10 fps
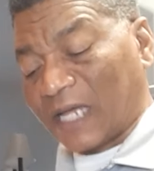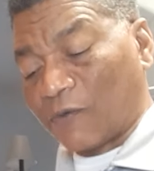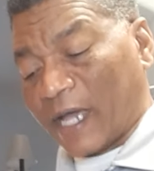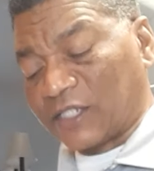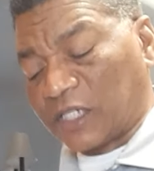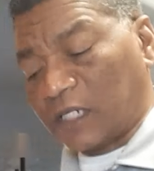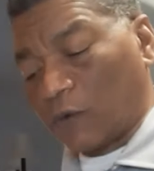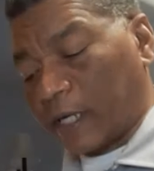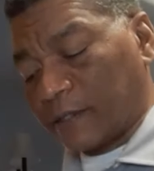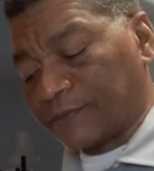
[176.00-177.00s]
like rice
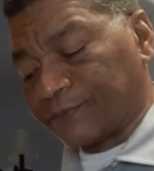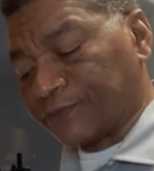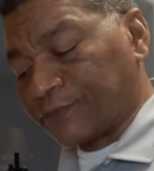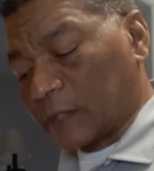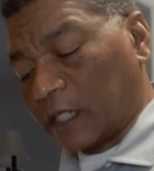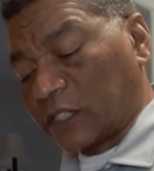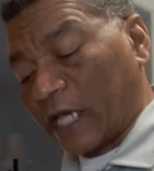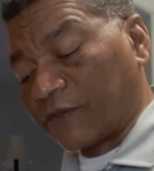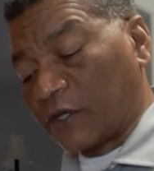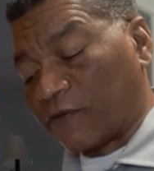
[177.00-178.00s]
anyway, and it's
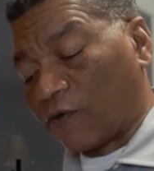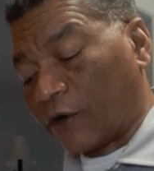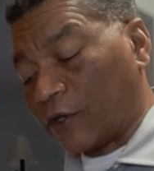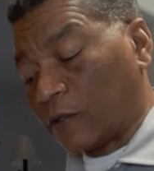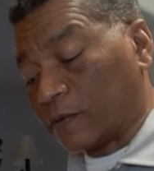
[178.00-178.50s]
healthier for you.